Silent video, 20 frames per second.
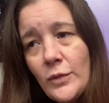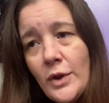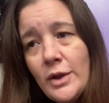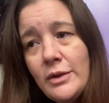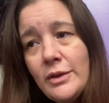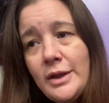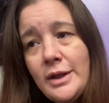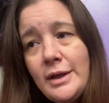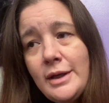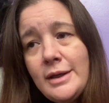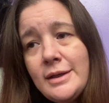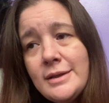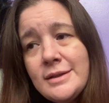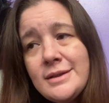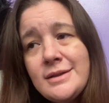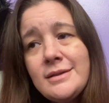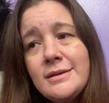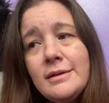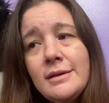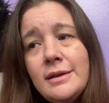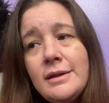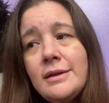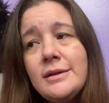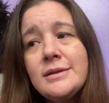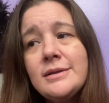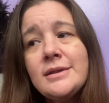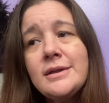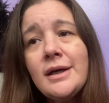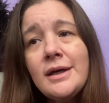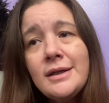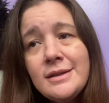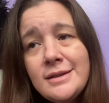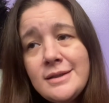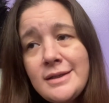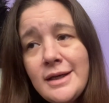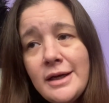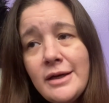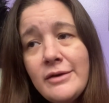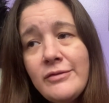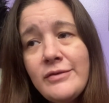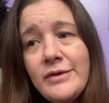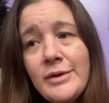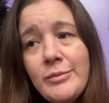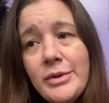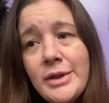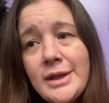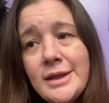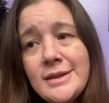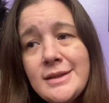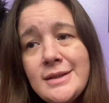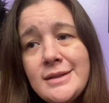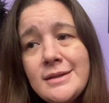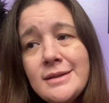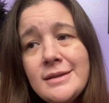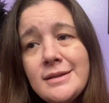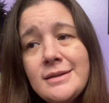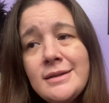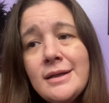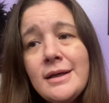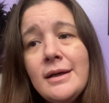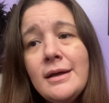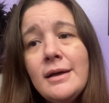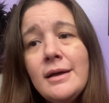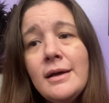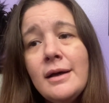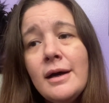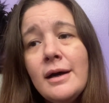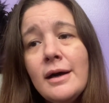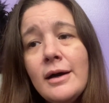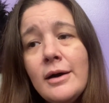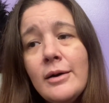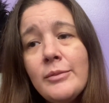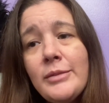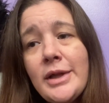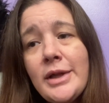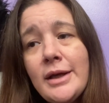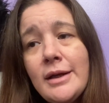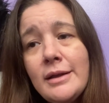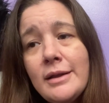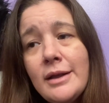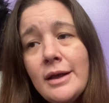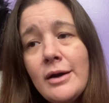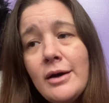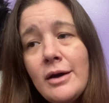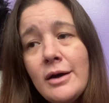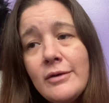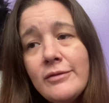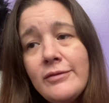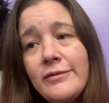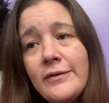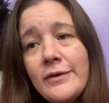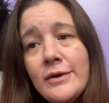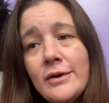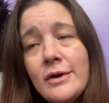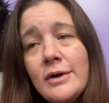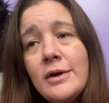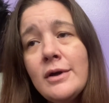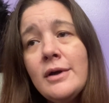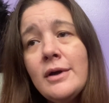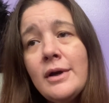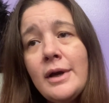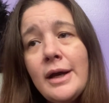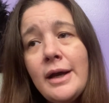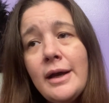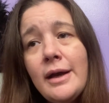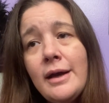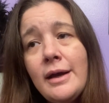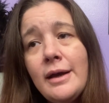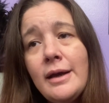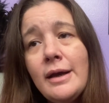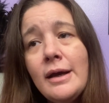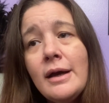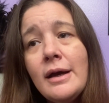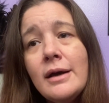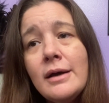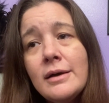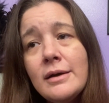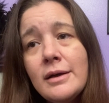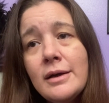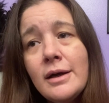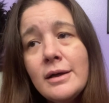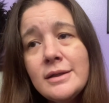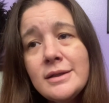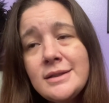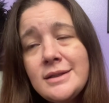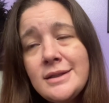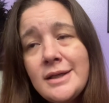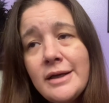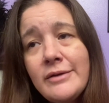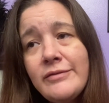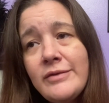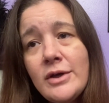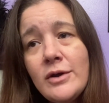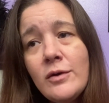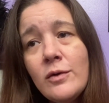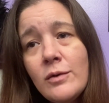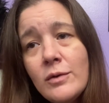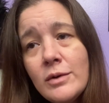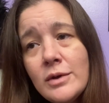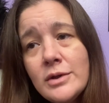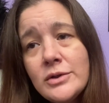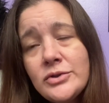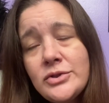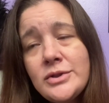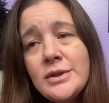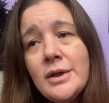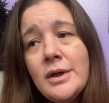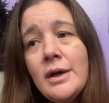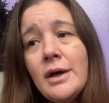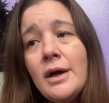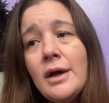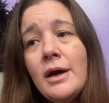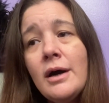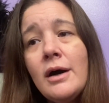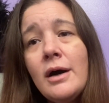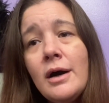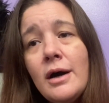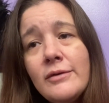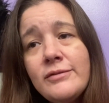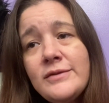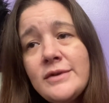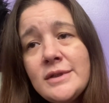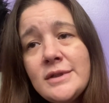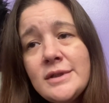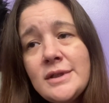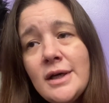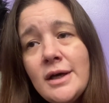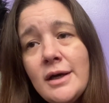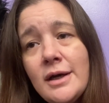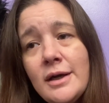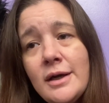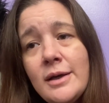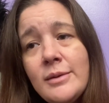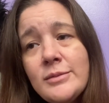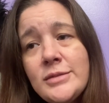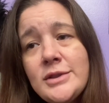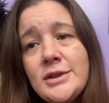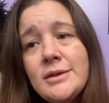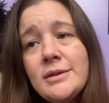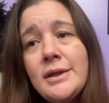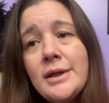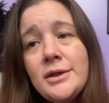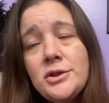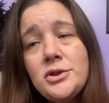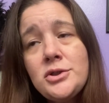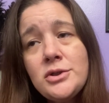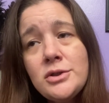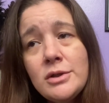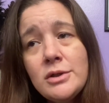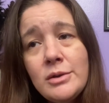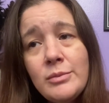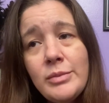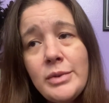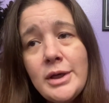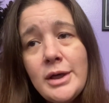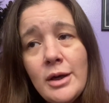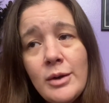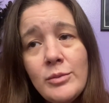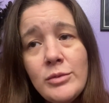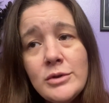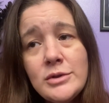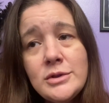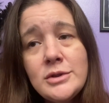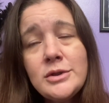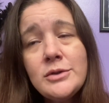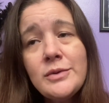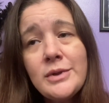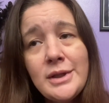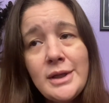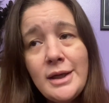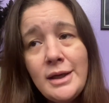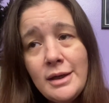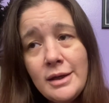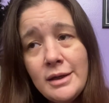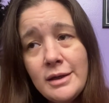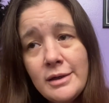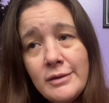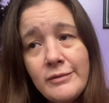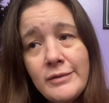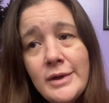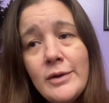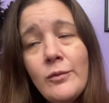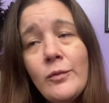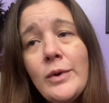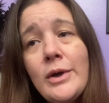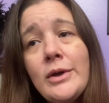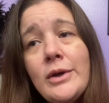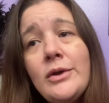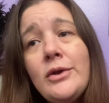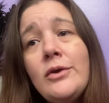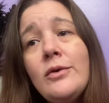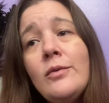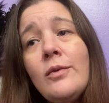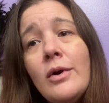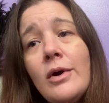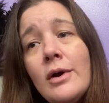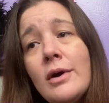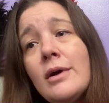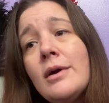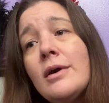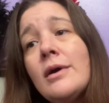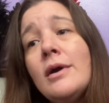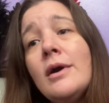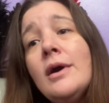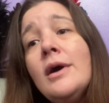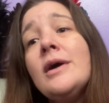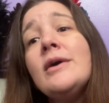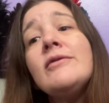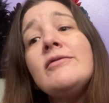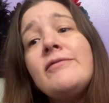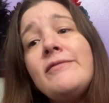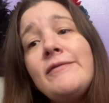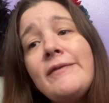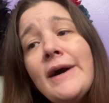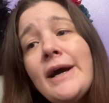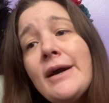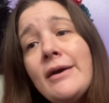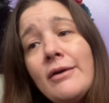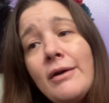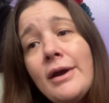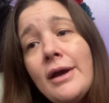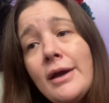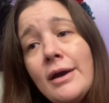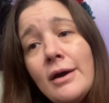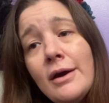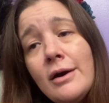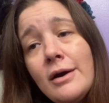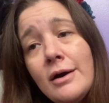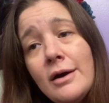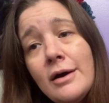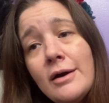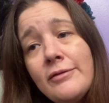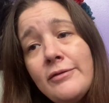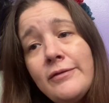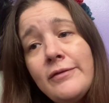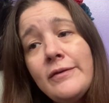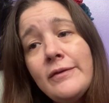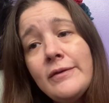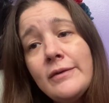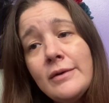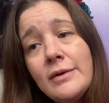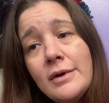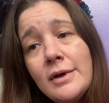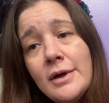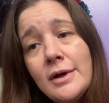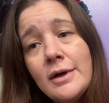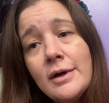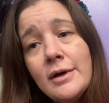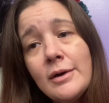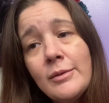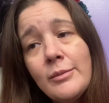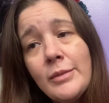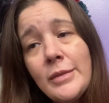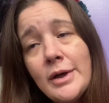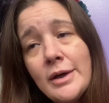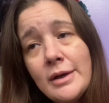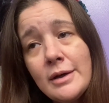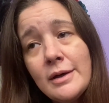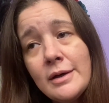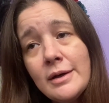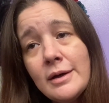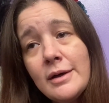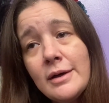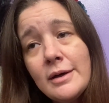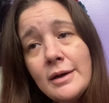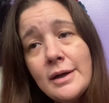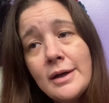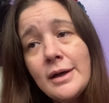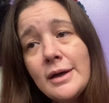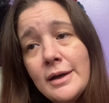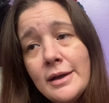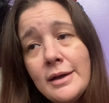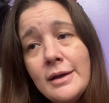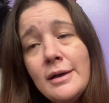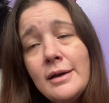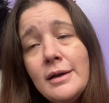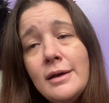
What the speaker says: These gun safety places that offer a gun safety course, oftentimes they should be able to, at the end of it, where you are firing off a gun,